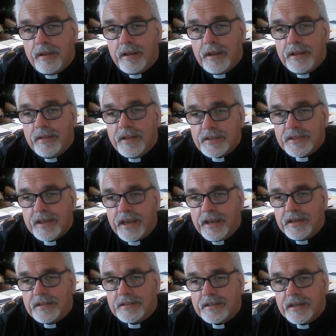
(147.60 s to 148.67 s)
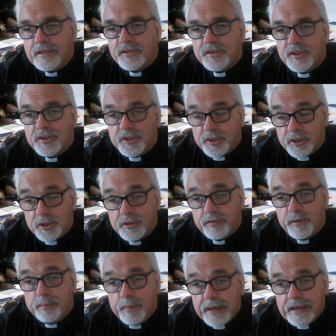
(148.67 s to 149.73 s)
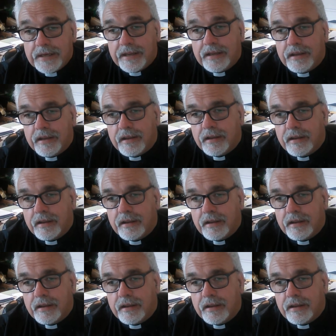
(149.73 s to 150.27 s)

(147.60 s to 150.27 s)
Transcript: In this case, it's the search for meaning,